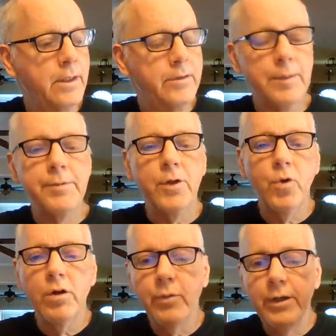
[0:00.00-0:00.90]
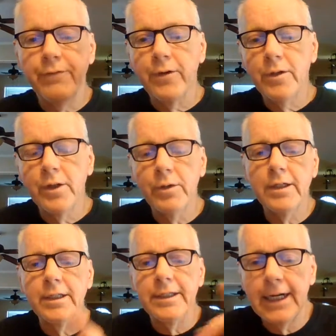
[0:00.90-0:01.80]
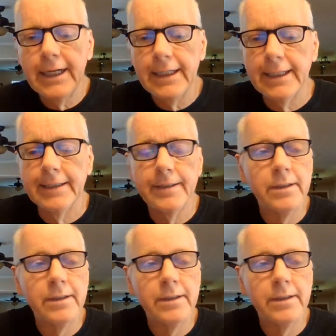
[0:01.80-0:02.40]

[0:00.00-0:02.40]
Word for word: Except the corn and wheat fall on the ground and die.